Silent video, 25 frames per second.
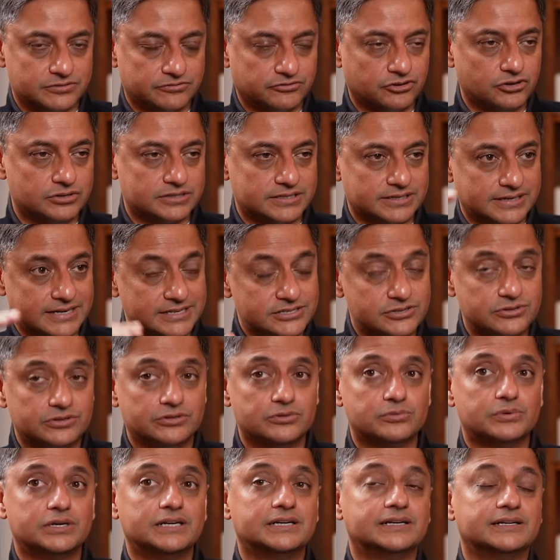Of course, the rest of
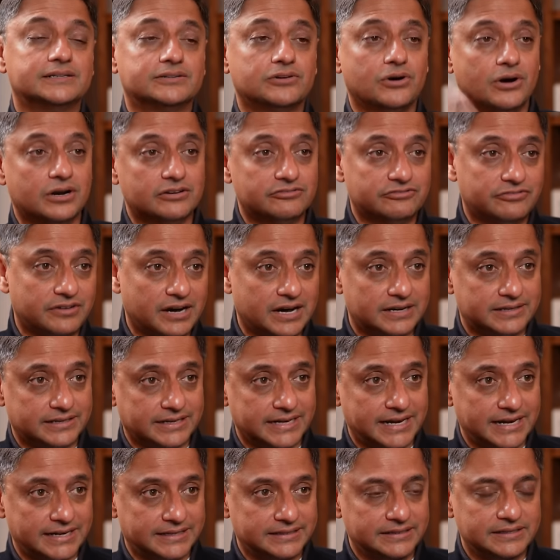the world yeah. had gone far
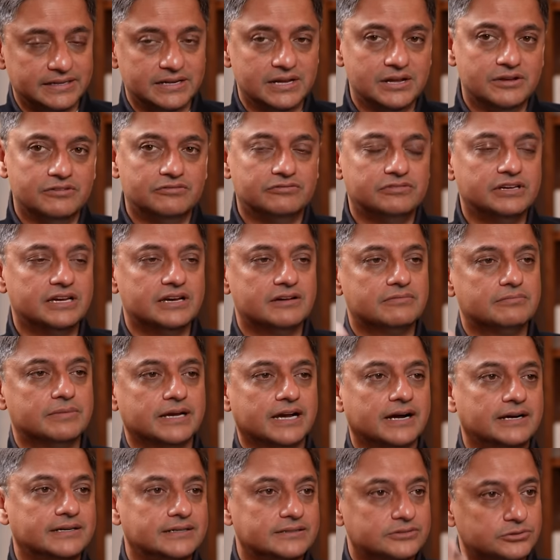ahead. We have
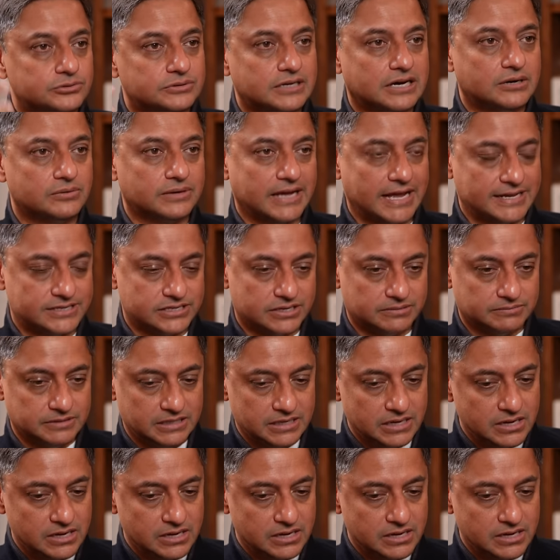begun to now catch up.